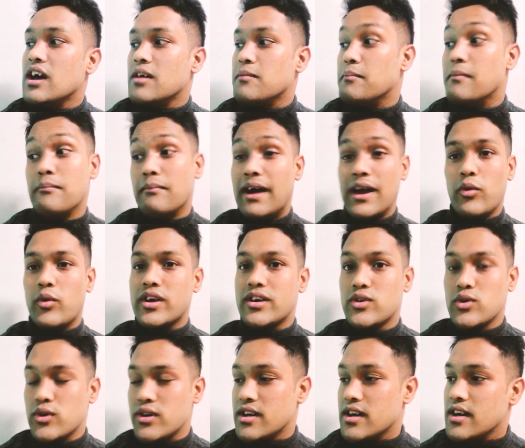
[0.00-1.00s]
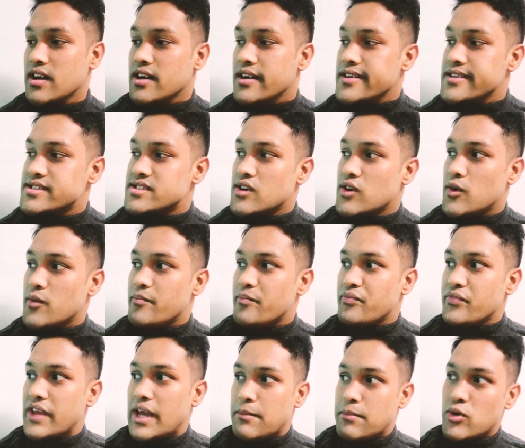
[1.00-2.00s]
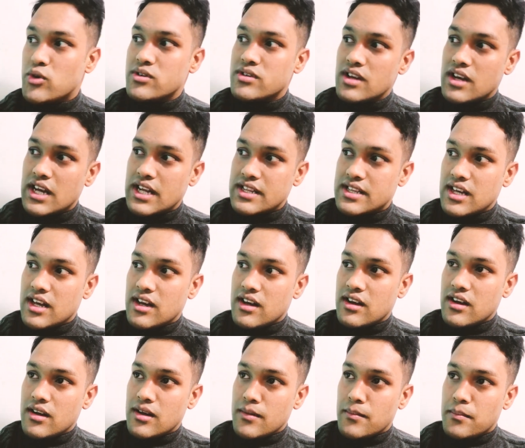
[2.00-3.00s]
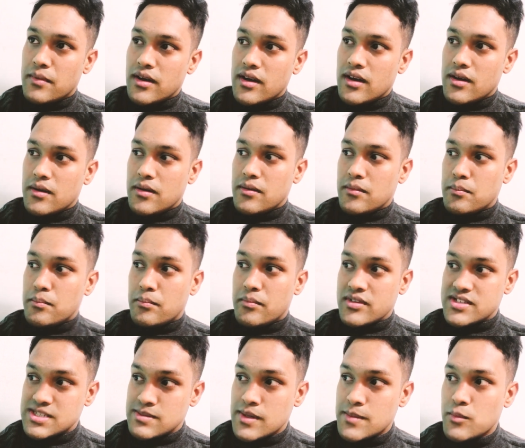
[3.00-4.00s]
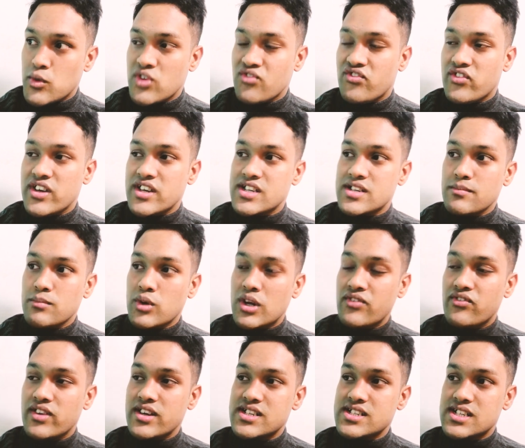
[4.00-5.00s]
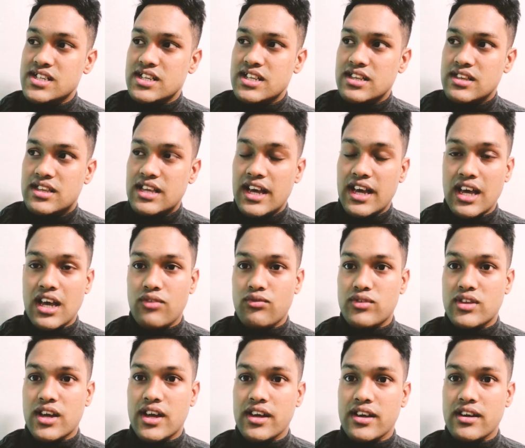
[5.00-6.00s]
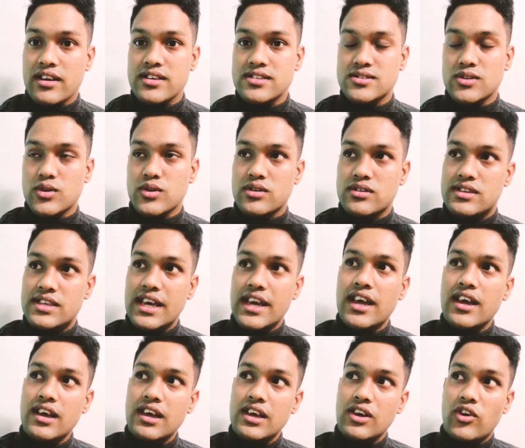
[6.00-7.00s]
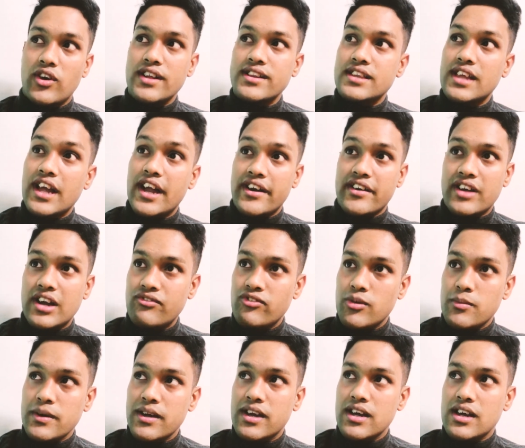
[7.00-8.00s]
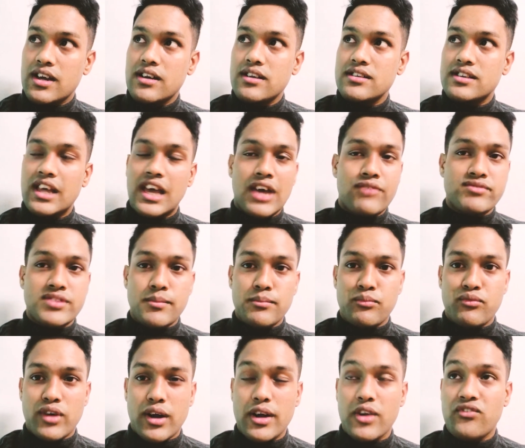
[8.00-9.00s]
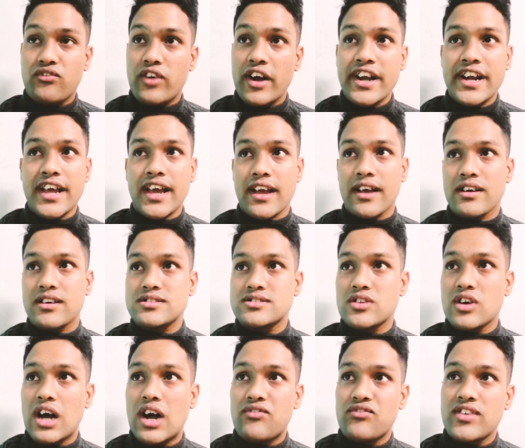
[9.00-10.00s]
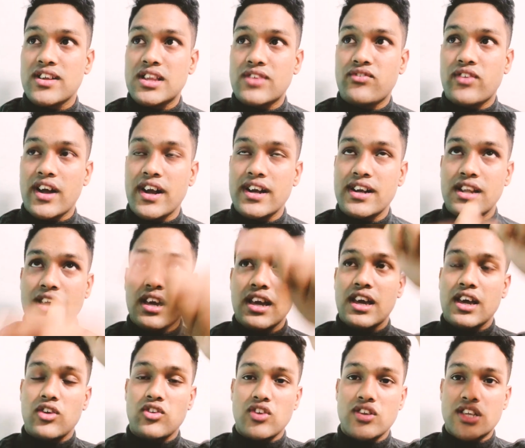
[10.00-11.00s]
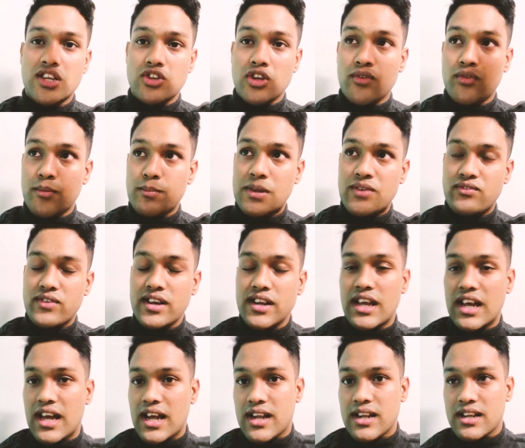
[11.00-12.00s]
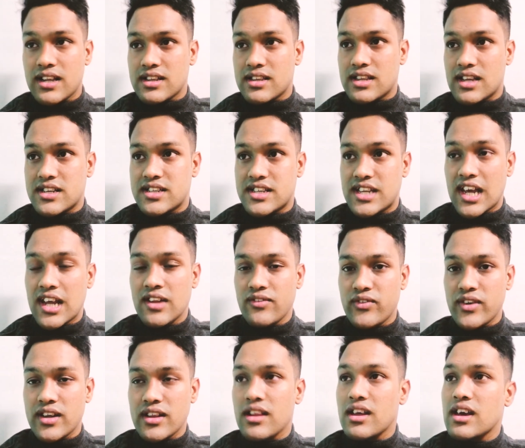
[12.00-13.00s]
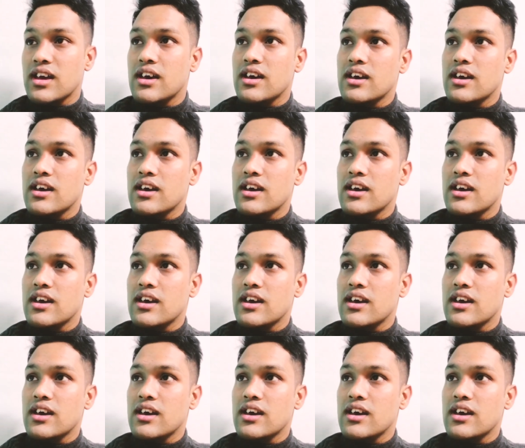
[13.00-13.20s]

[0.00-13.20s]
My one don't. So about the silver moony fish, they have the Haikari. So they, when they arrive over here, they have some kind of fighting. So after the fight, you know, the top of the fin and the tail fin,